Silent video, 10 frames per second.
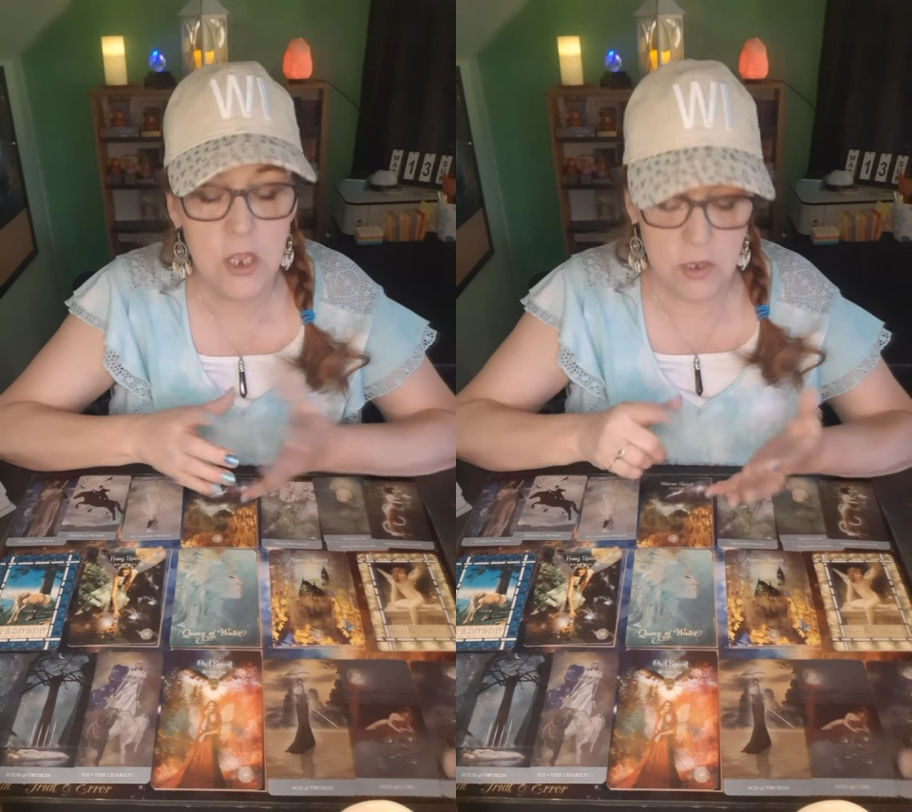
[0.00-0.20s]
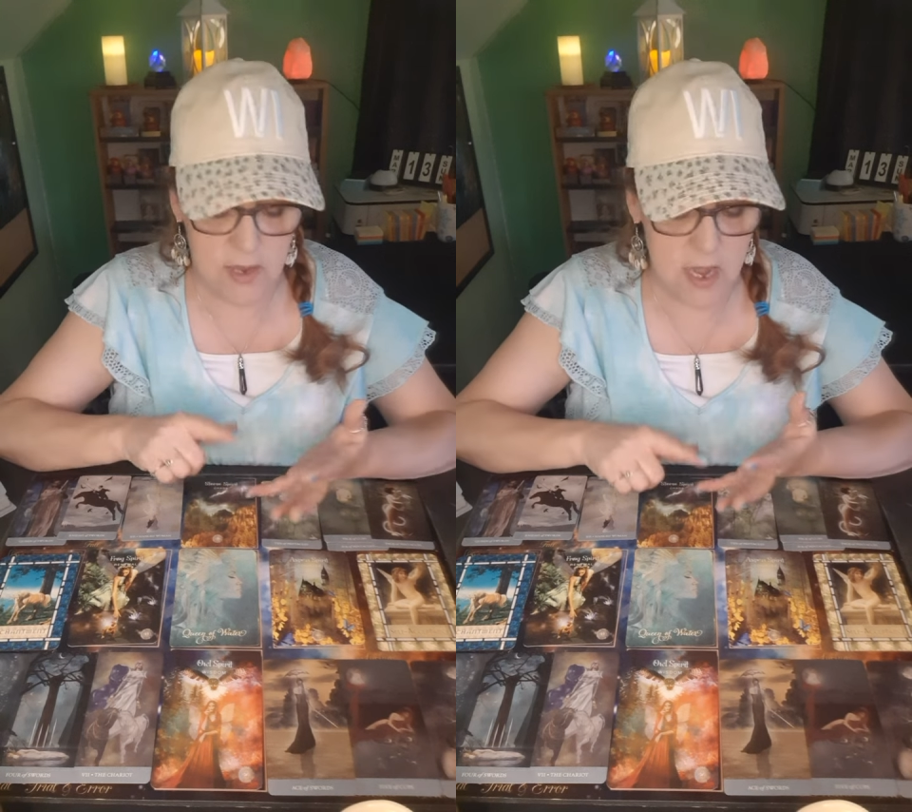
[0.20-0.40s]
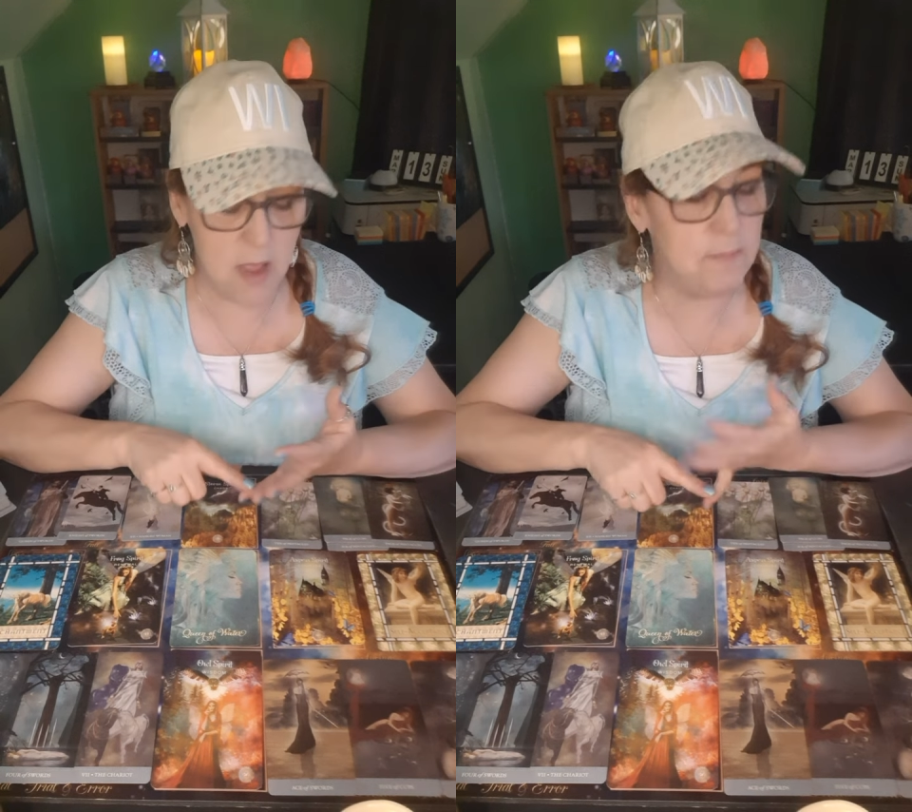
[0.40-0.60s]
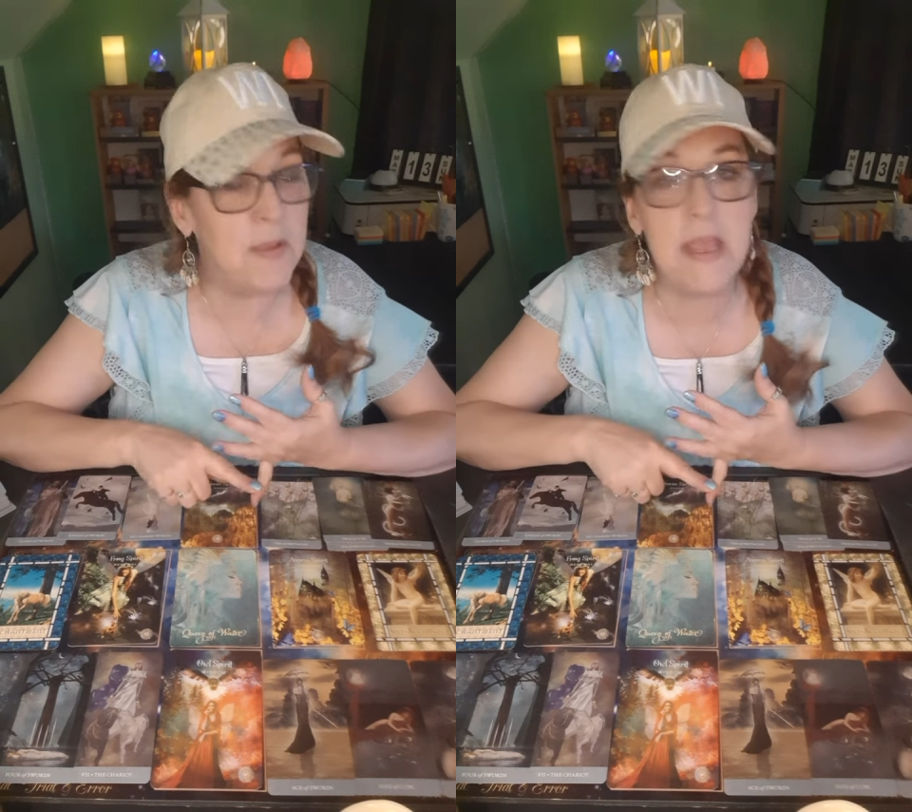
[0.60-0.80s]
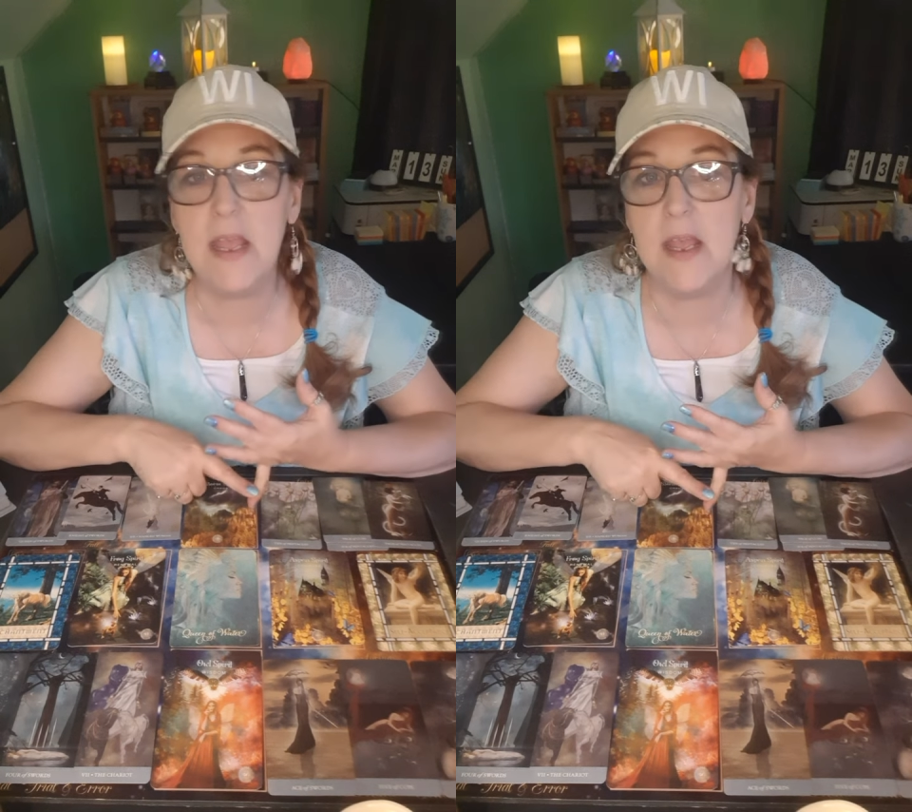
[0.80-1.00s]
You cannot
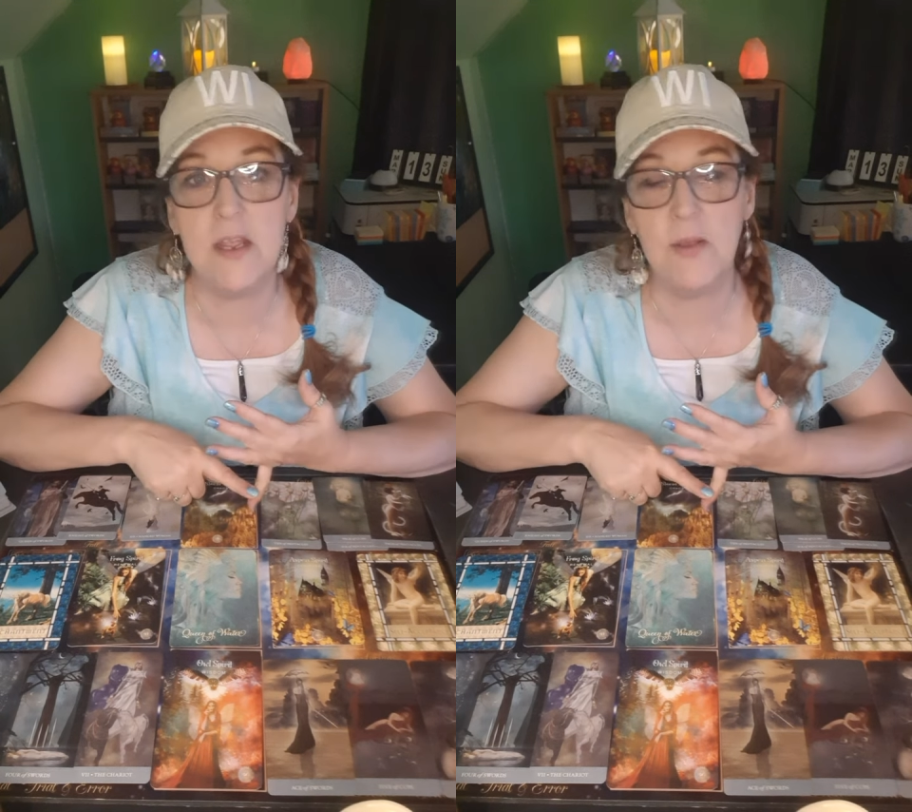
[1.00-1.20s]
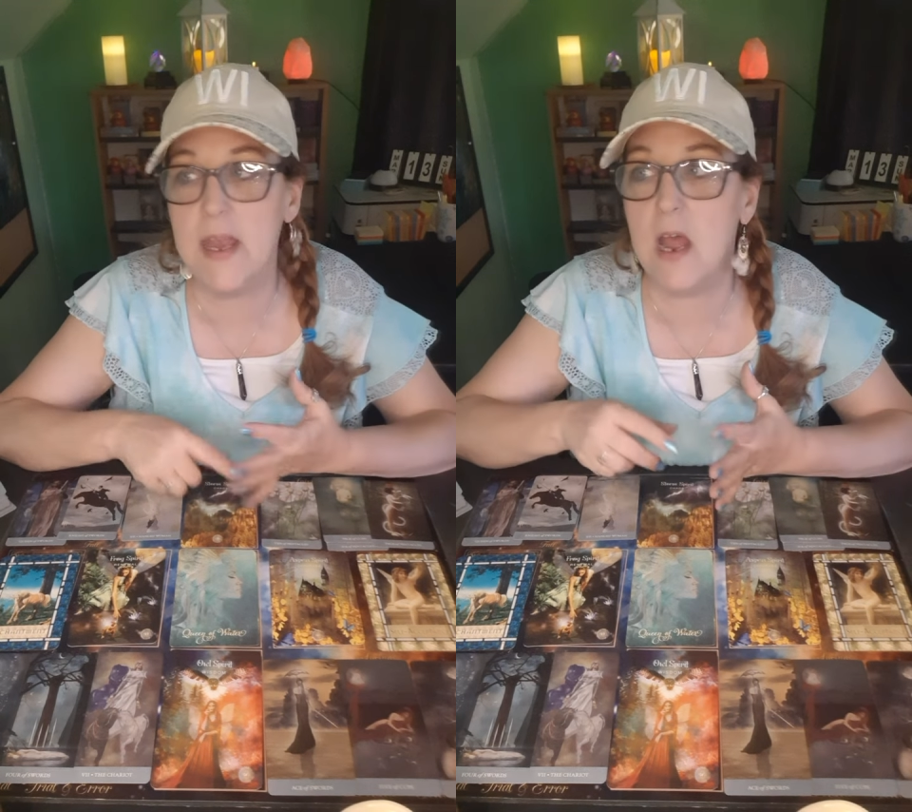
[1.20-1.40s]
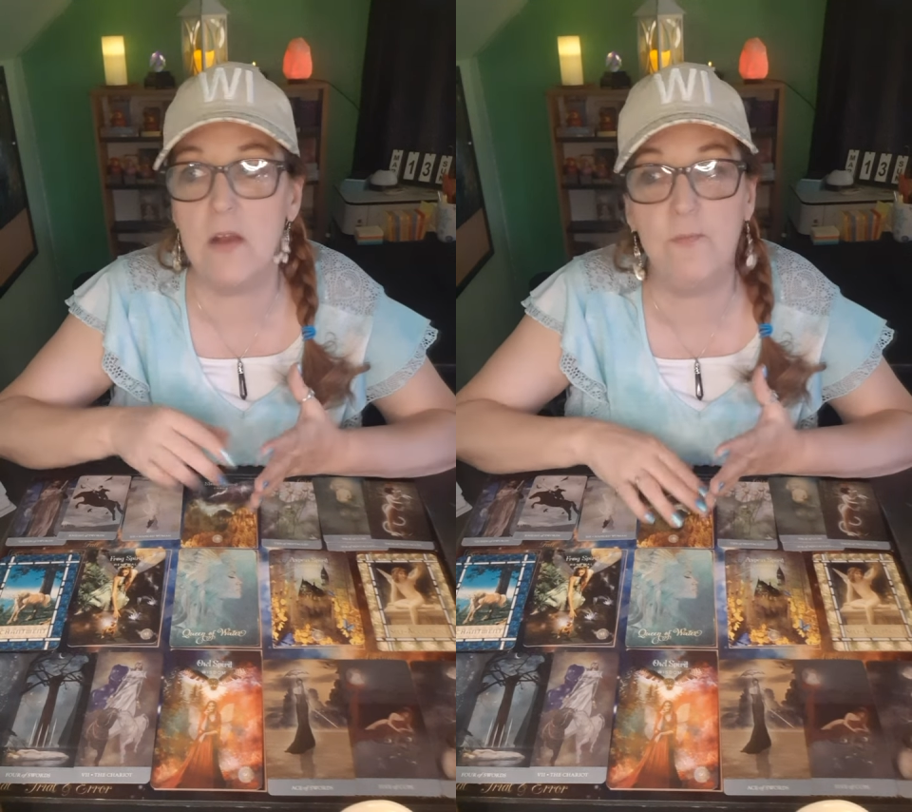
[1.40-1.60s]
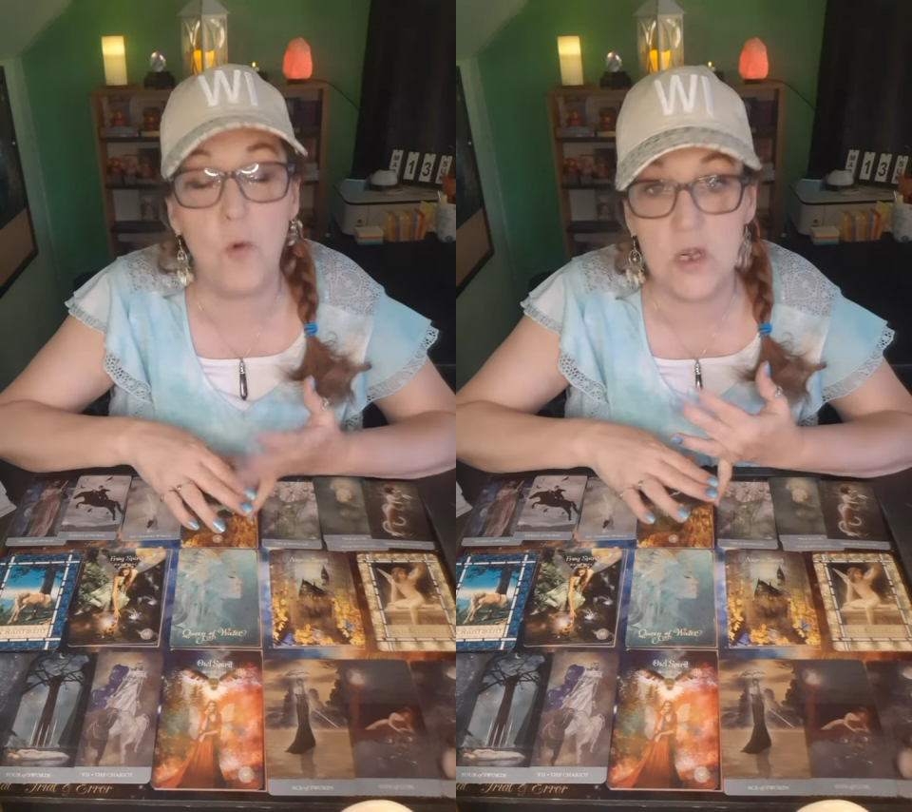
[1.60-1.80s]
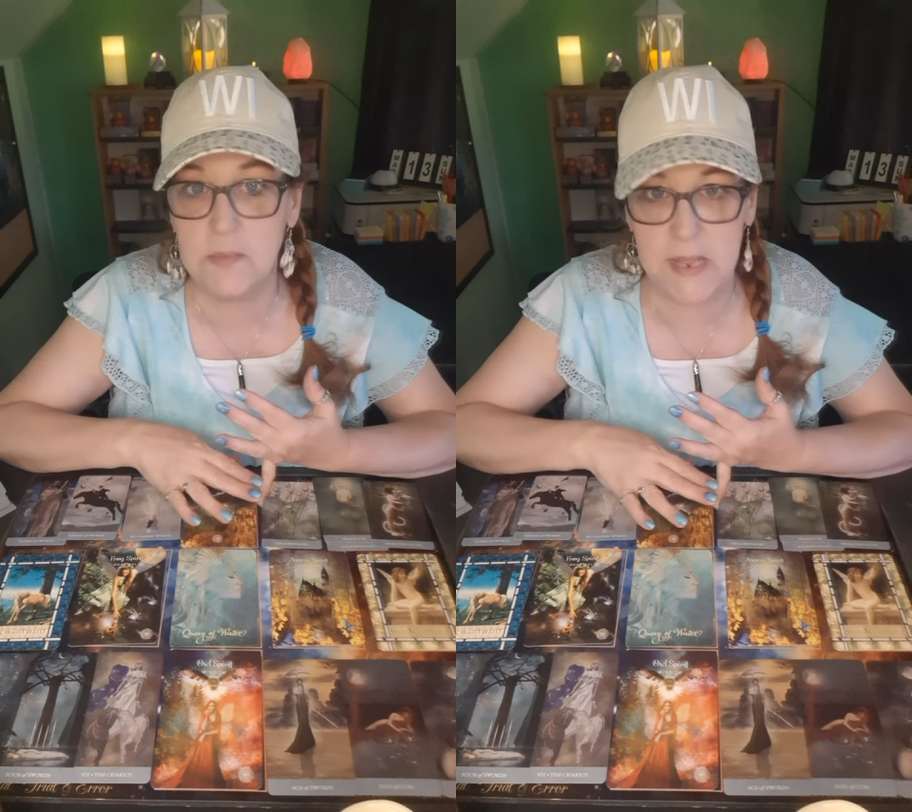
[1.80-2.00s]
be, you cannot afford to